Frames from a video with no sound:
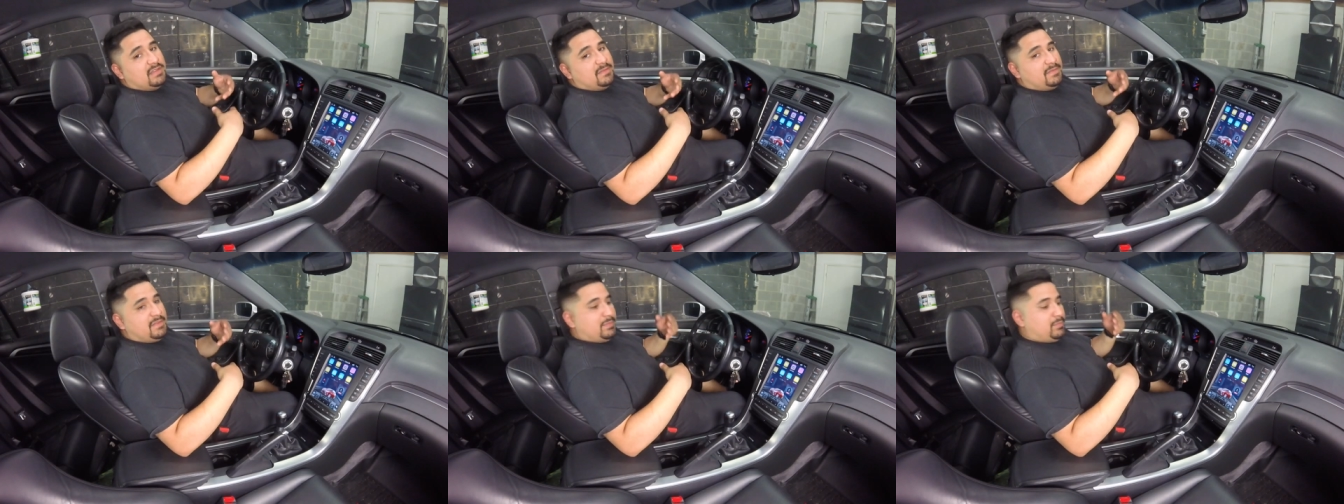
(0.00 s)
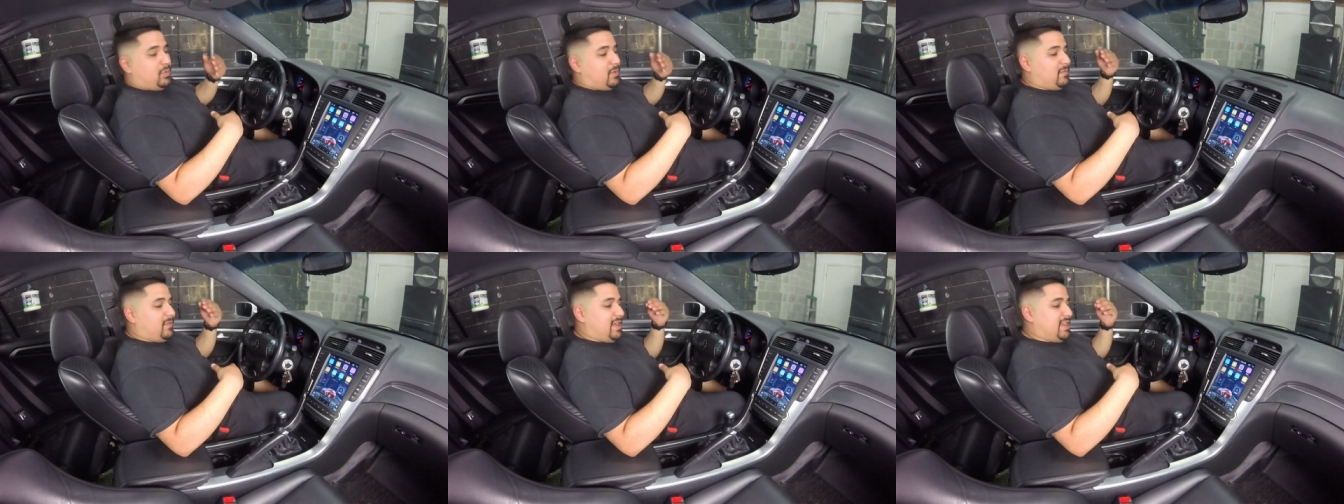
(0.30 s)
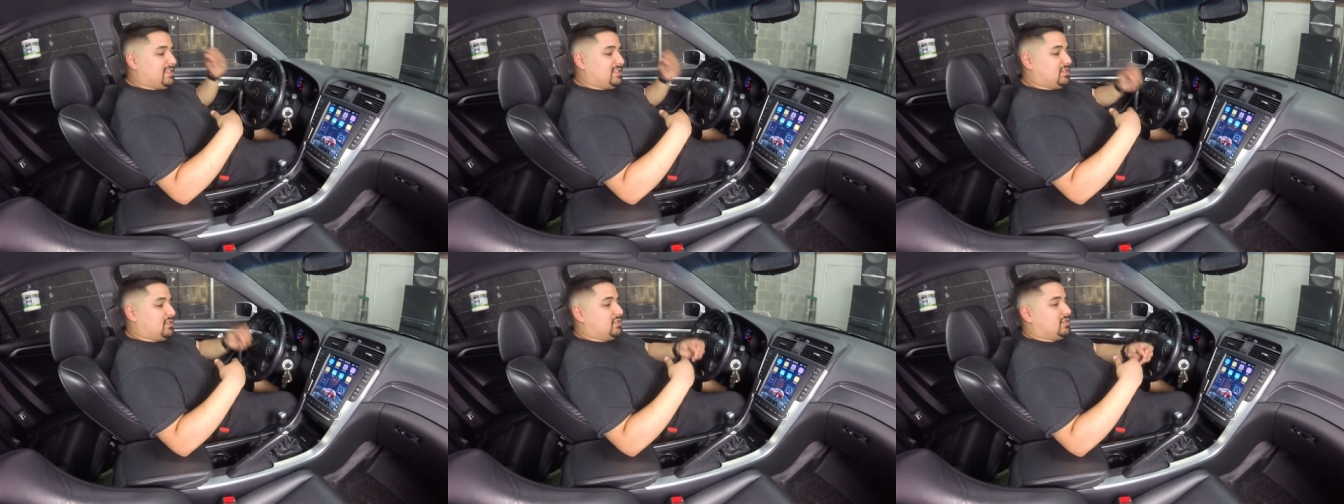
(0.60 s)
and if it
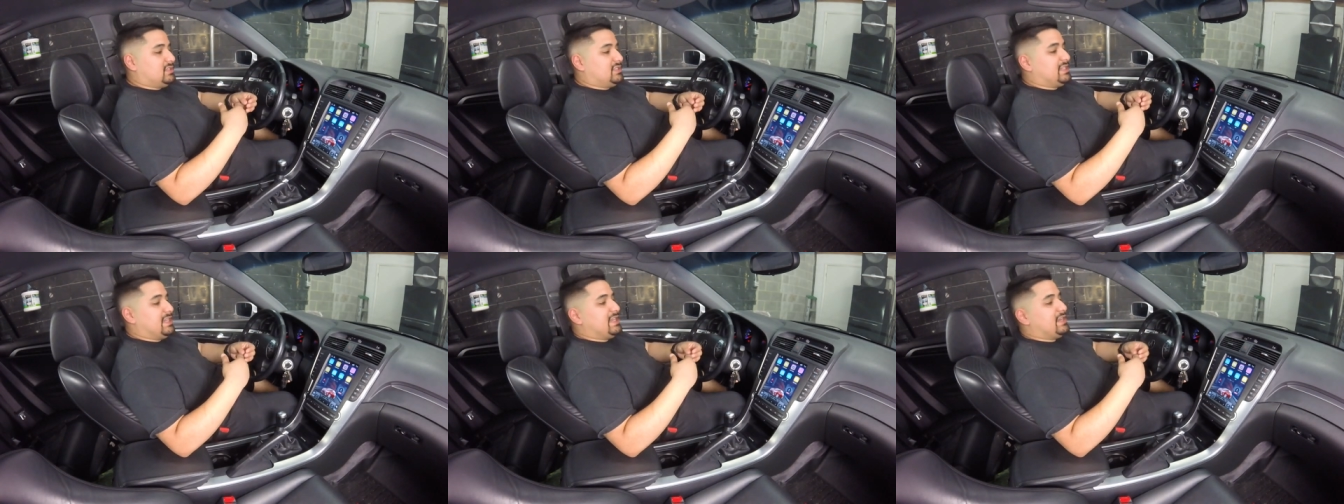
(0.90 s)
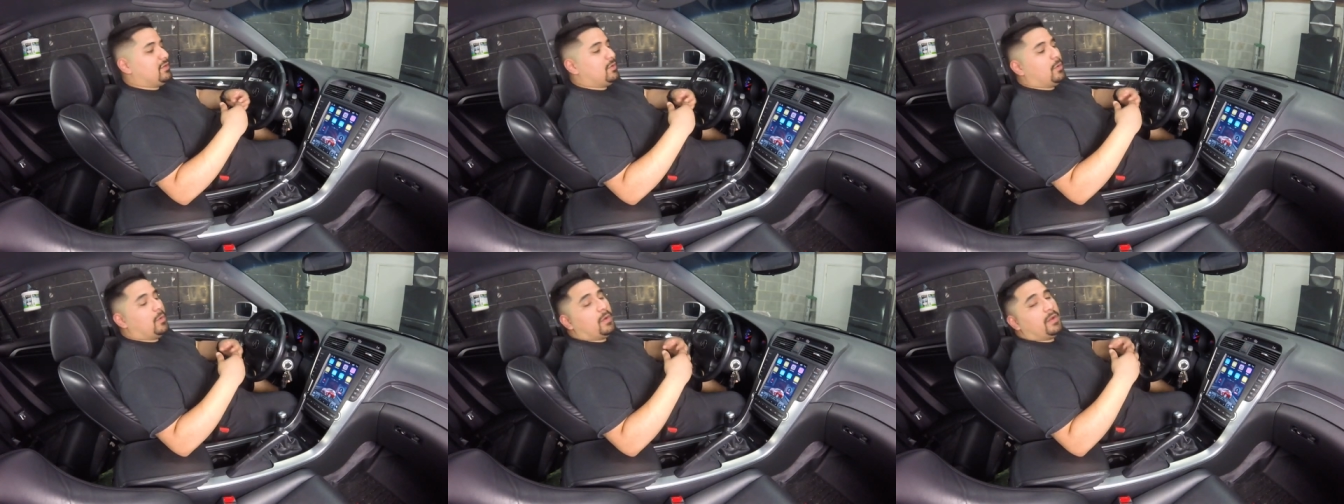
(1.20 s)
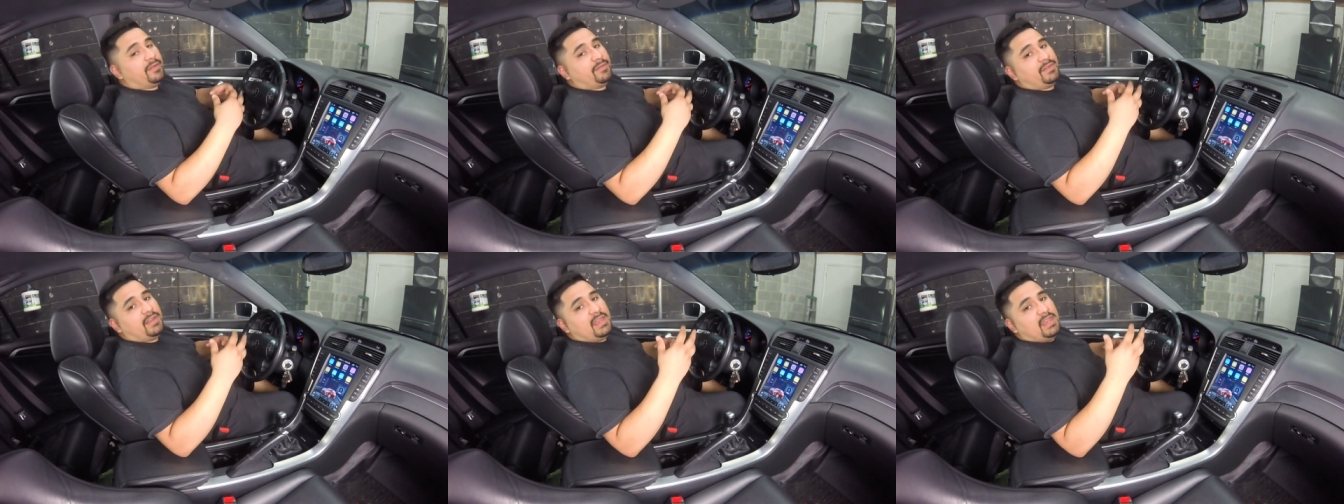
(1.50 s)
provides good data
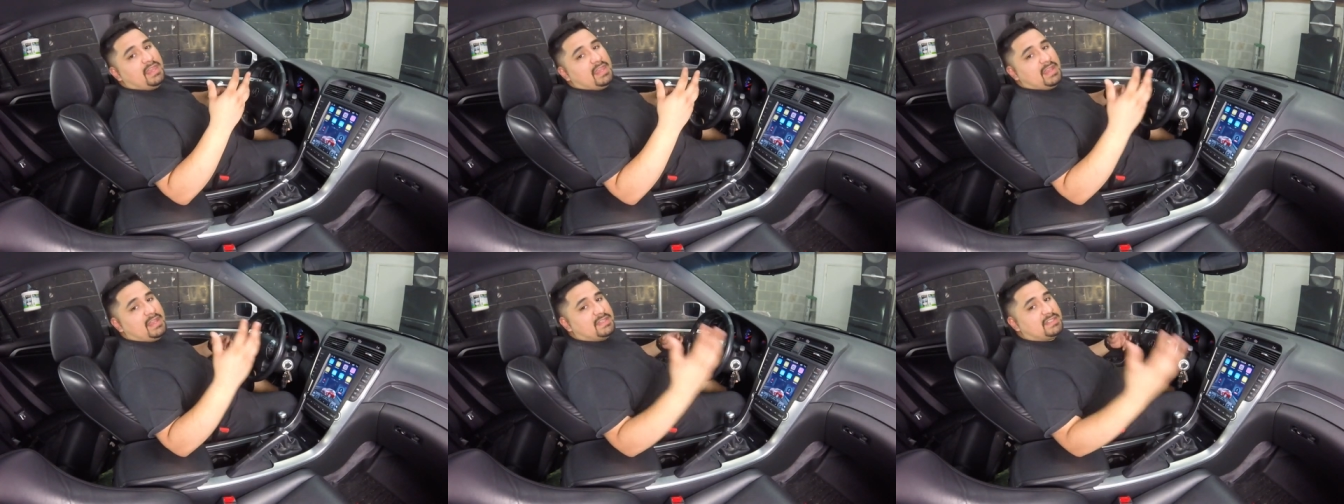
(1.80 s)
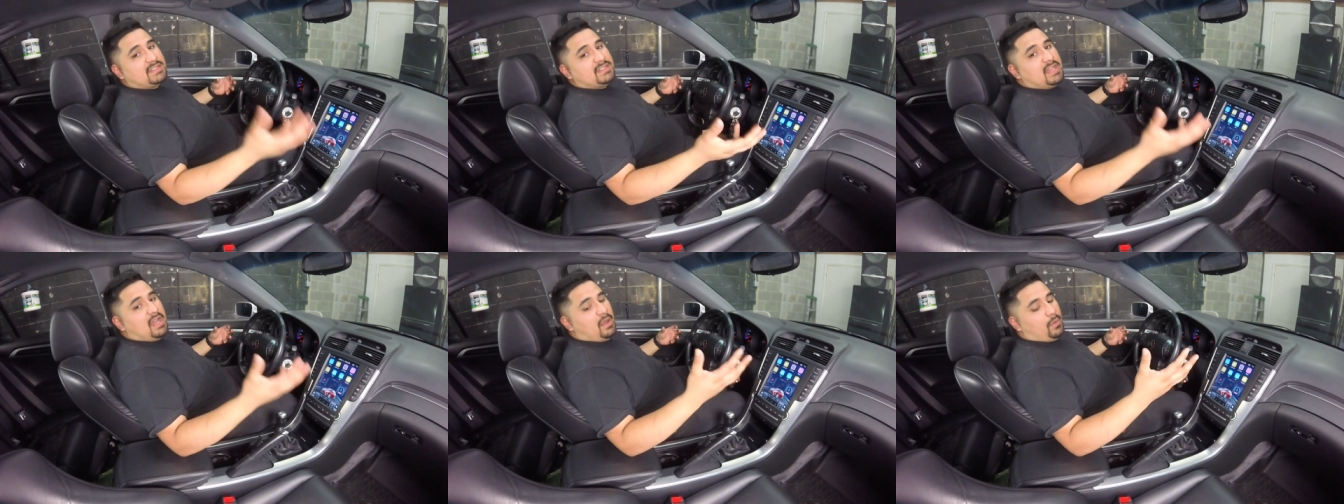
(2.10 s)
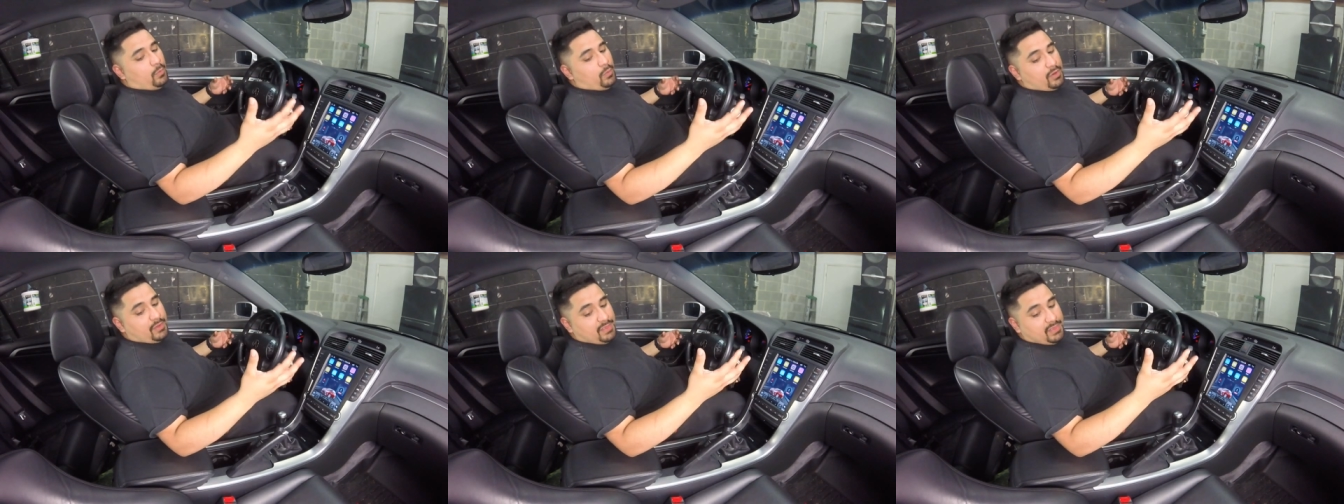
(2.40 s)
or if it's
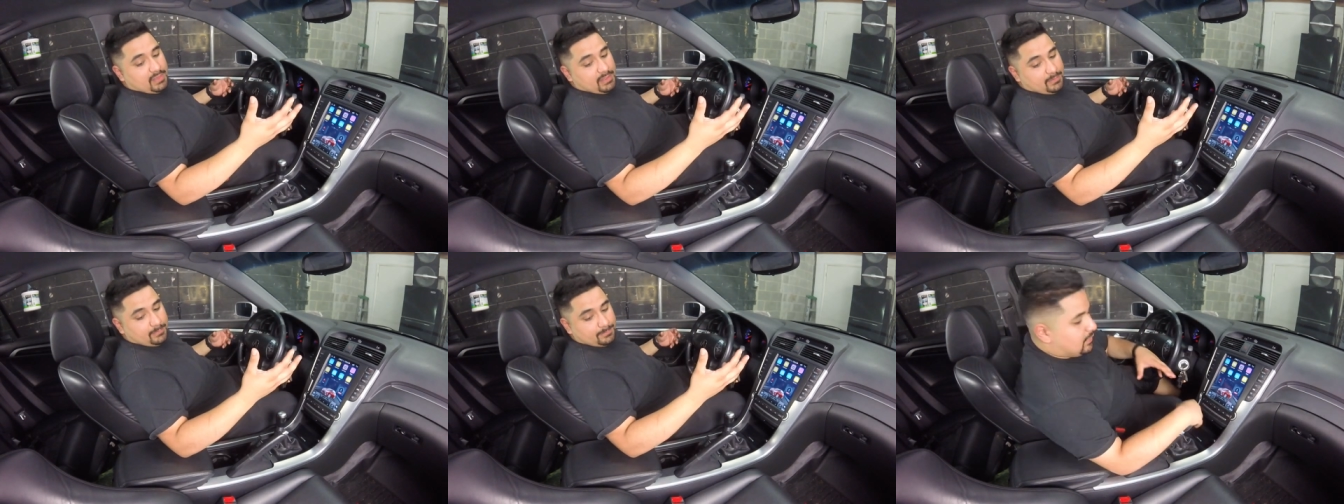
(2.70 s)
not worth it.